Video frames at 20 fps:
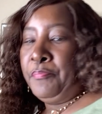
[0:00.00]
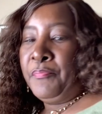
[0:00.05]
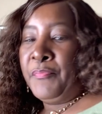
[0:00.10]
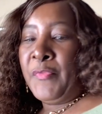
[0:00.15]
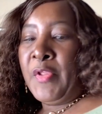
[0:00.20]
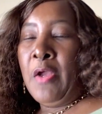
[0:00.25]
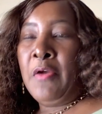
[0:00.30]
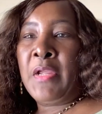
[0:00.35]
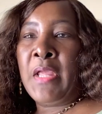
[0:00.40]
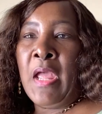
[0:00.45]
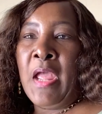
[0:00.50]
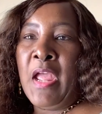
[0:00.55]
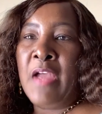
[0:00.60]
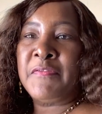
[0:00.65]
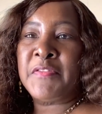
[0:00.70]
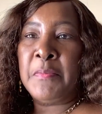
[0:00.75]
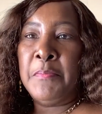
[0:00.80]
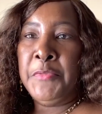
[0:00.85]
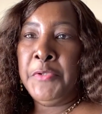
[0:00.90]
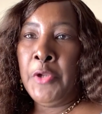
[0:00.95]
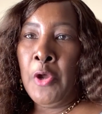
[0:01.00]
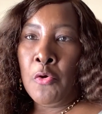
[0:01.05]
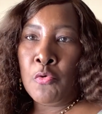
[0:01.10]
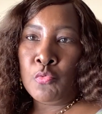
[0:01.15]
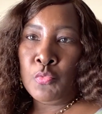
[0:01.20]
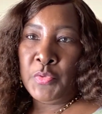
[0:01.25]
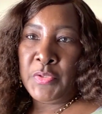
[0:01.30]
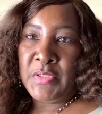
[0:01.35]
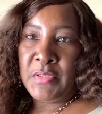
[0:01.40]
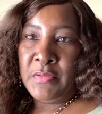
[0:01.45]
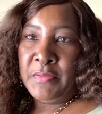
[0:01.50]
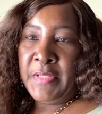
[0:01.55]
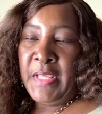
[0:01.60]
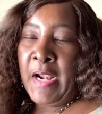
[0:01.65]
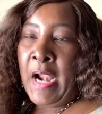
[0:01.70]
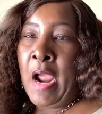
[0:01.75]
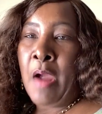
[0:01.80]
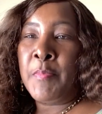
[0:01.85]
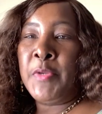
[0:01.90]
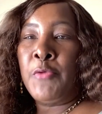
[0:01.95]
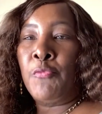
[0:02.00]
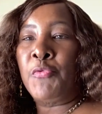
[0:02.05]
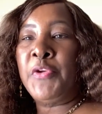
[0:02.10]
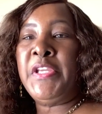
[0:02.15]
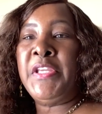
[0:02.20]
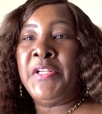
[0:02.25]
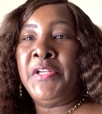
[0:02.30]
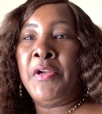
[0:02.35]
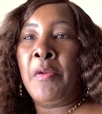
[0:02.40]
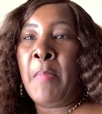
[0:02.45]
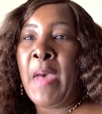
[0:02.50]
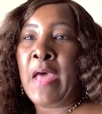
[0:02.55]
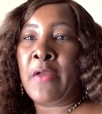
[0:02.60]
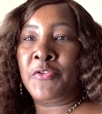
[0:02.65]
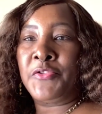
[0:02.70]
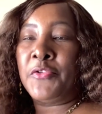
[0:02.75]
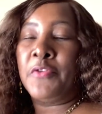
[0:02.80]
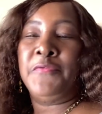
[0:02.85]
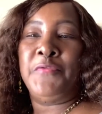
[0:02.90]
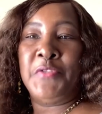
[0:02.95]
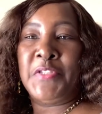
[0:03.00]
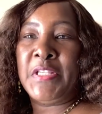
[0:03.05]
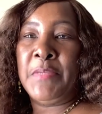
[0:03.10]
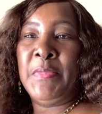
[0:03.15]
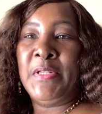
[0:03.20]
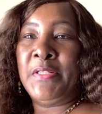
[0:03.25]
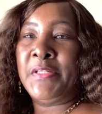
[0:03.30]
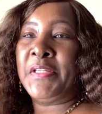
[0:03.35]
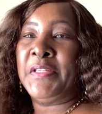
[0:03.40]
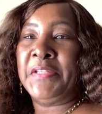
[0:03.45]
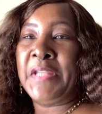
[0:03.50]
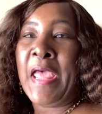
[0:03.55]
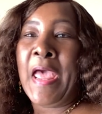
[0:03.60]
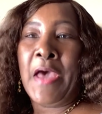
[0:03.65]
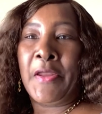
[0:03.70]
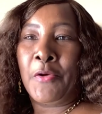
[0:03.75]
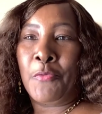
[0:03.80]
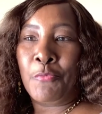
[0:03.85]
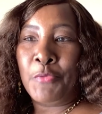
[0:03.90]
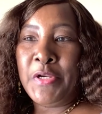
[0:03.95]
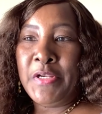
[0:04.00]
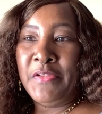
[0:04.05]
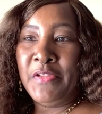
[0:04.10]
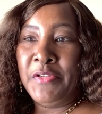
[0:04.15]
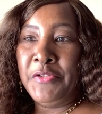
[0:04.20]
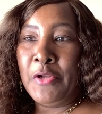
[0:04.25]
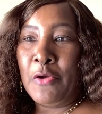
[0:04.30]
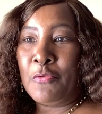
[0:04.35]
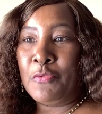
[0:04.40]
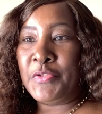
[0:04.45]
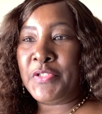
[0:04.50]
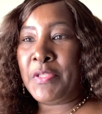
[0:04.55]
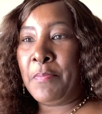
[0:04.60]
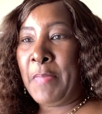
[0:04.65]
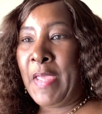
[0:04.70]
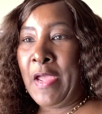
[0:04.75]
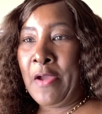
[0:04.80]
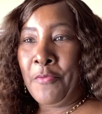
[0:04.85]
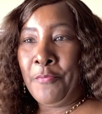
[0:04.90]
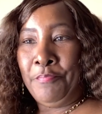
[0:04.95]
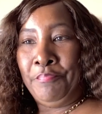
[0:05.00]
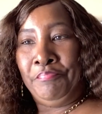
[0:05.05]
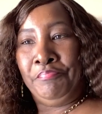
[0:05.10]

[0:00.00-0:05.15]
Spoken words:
Okay, I have some notes that I'll be reading about her. So if you see me looking down, I'm reading the notes about